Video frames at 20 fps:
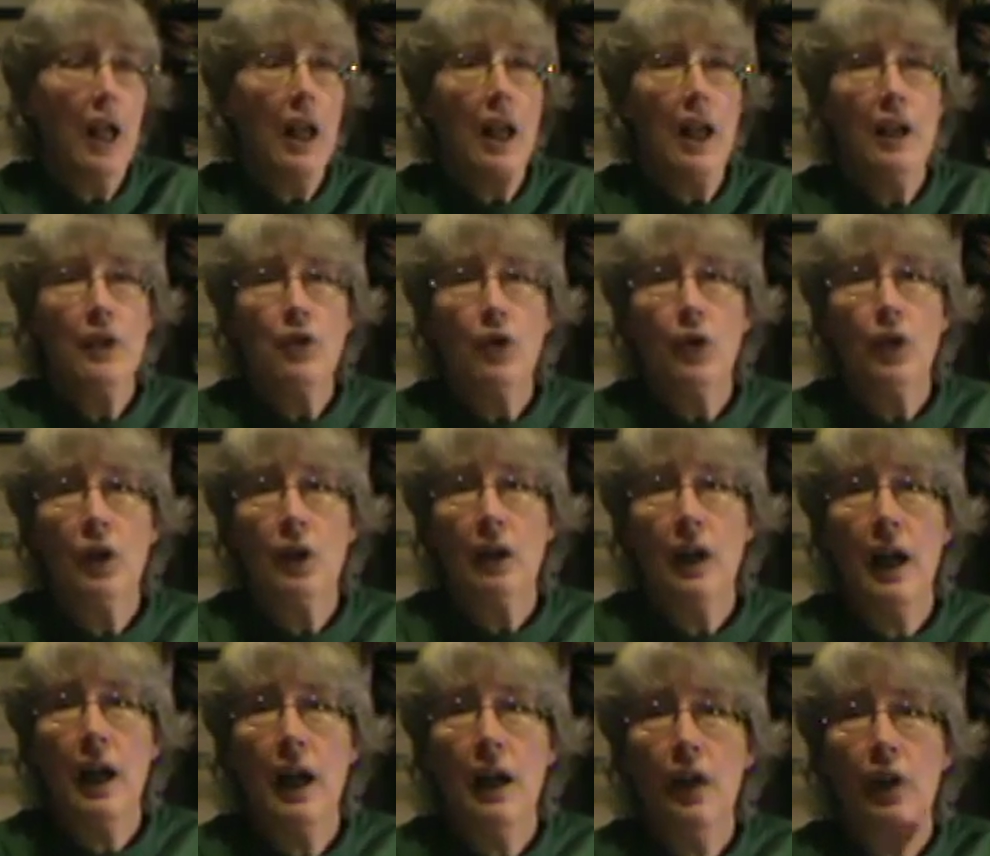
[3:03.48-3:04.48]
And you're
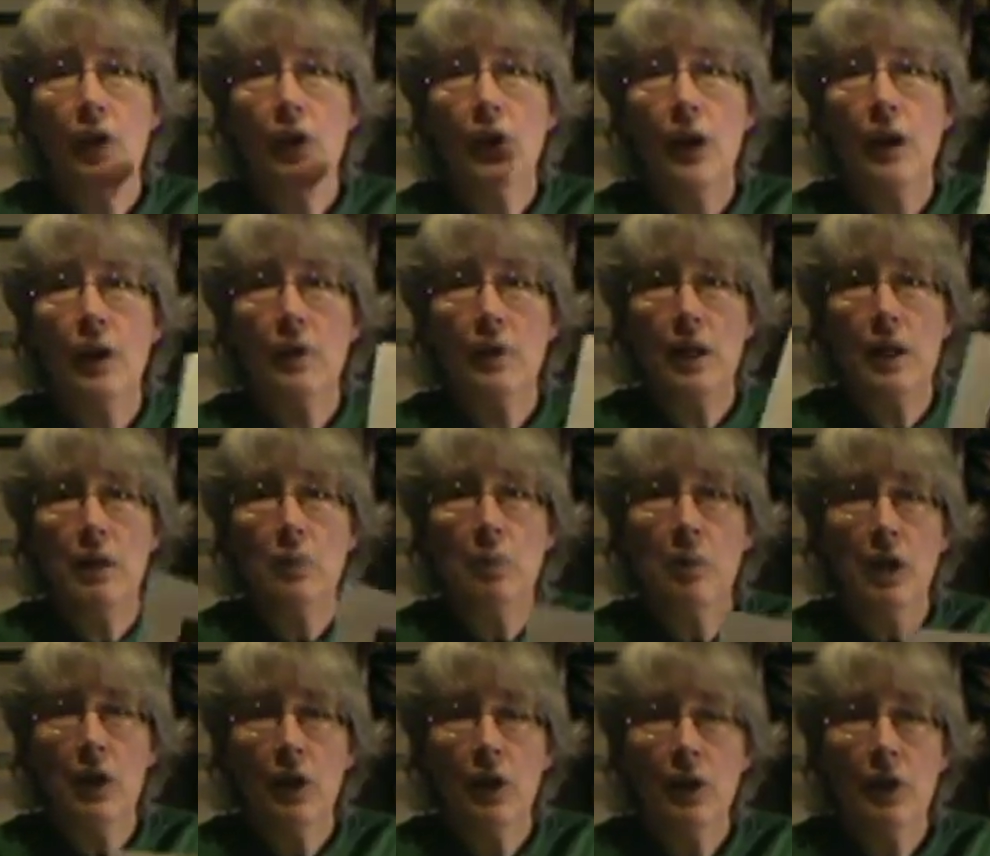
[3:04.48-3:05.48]
allowed in
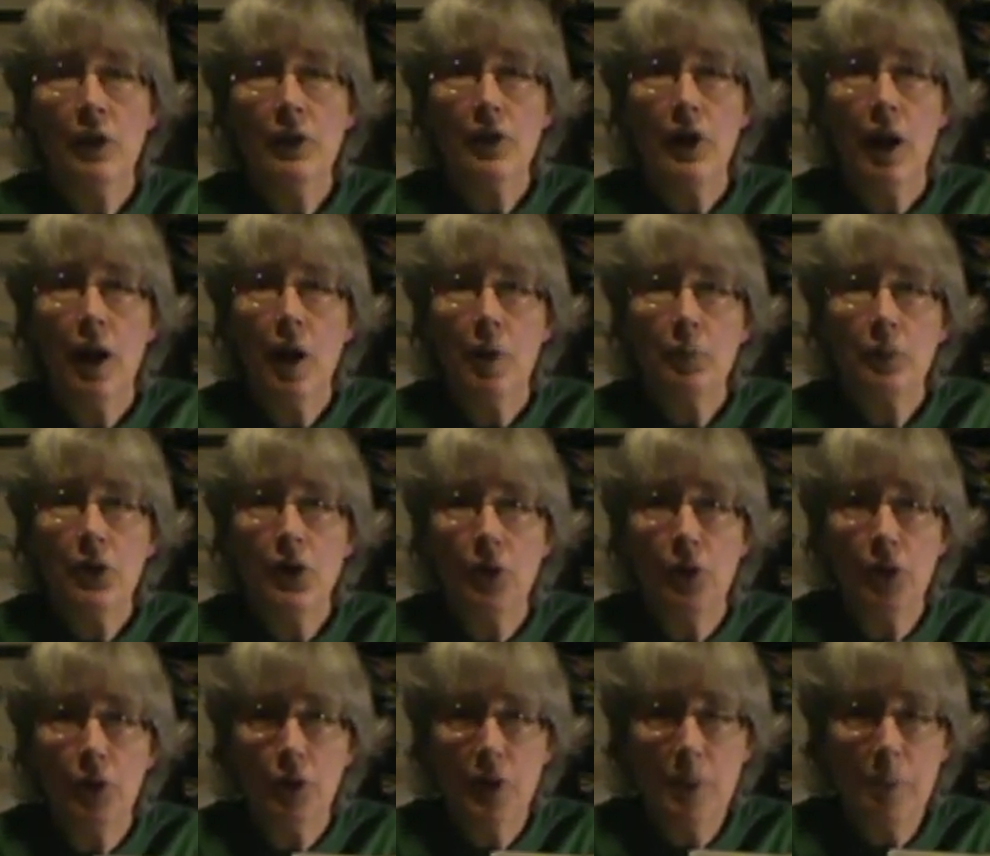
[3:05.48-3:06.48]
Maryland up to
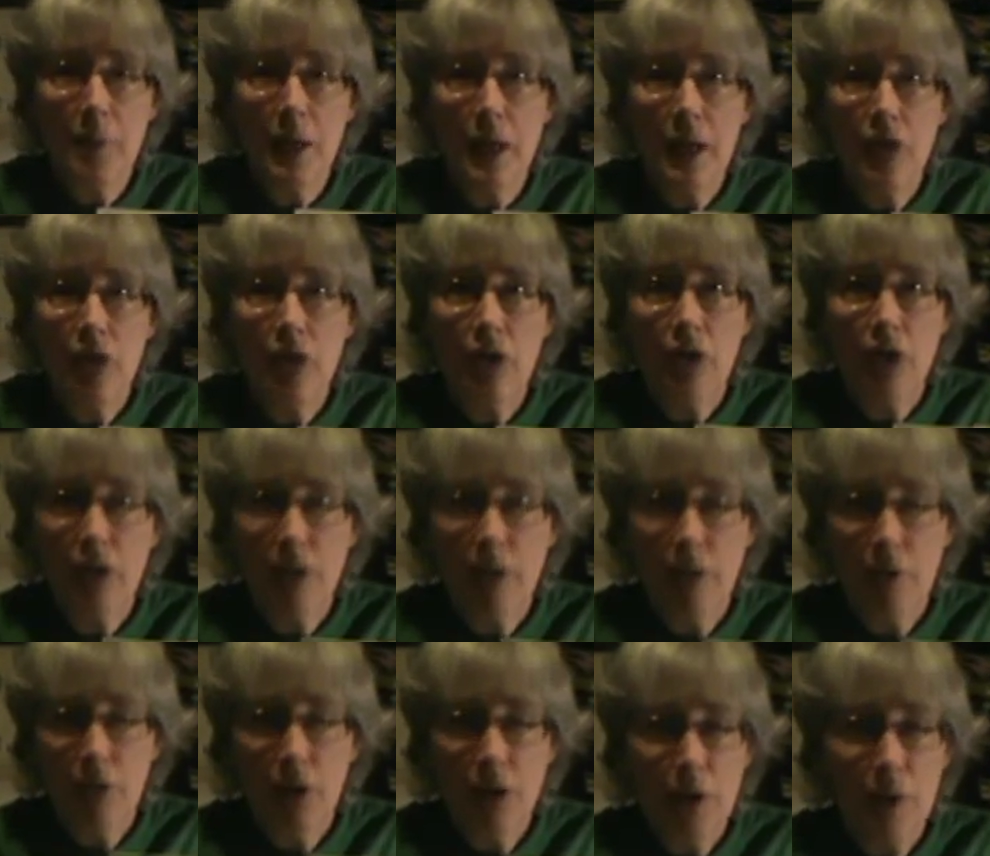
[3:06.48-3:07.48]
3 pages,
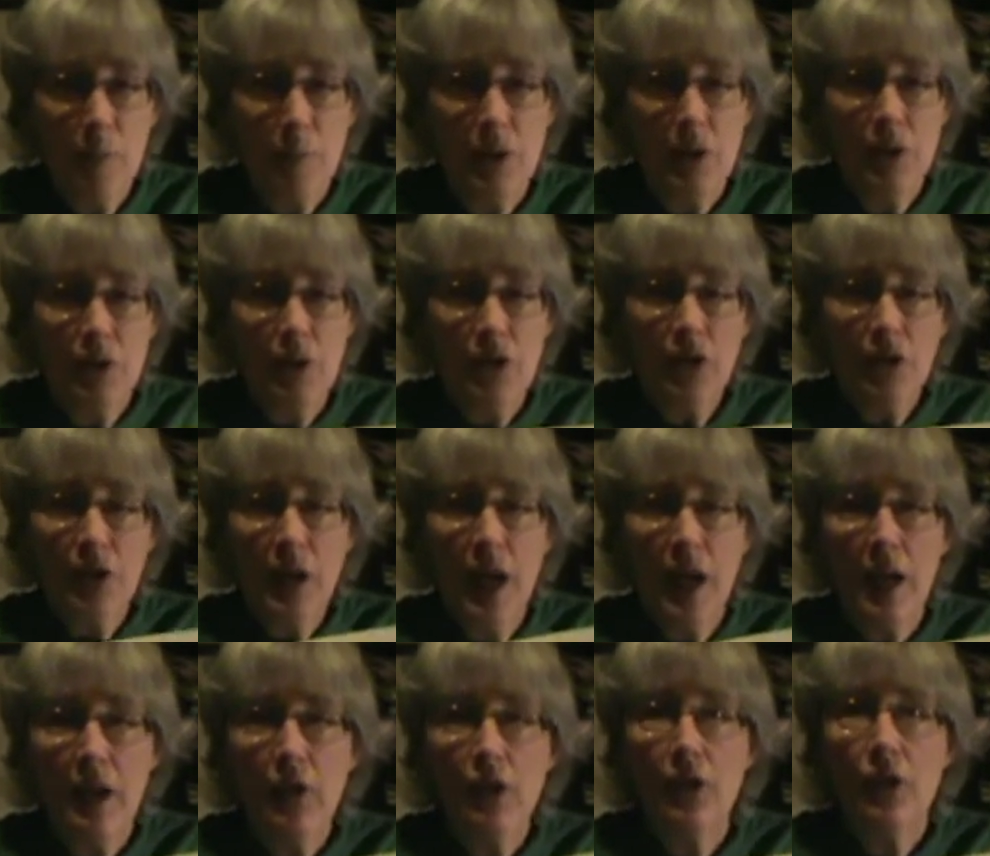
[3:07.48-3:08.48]
and in this
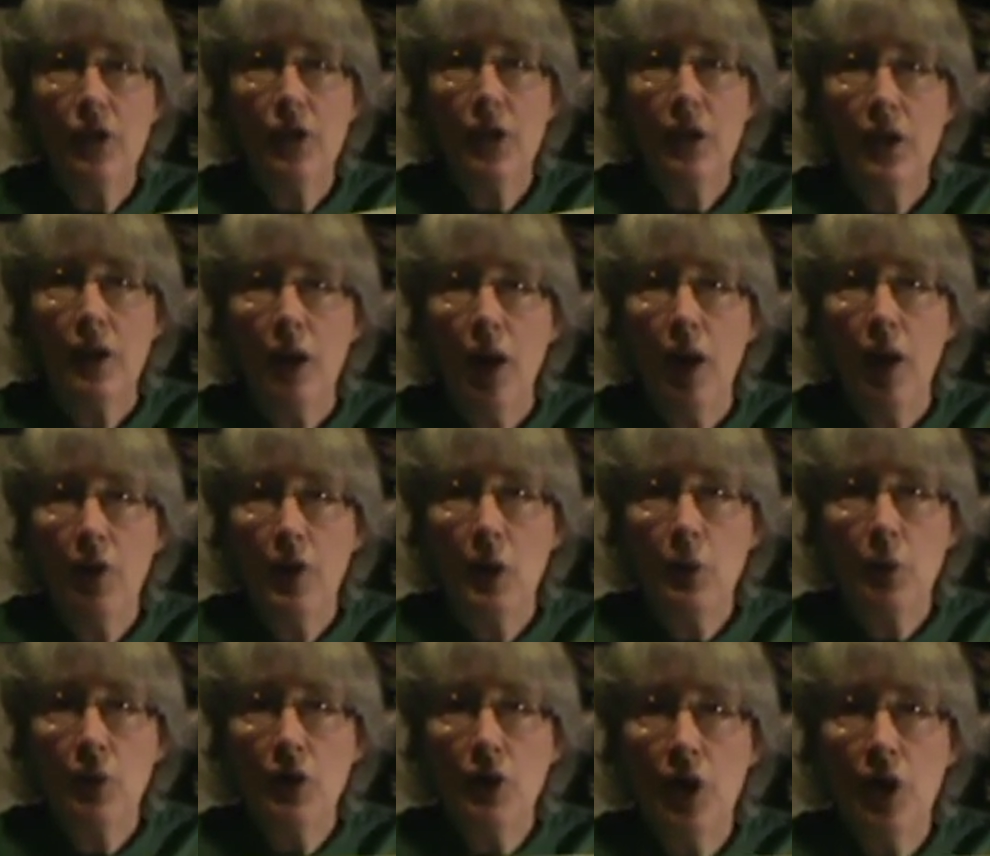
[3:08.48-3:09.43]
case they were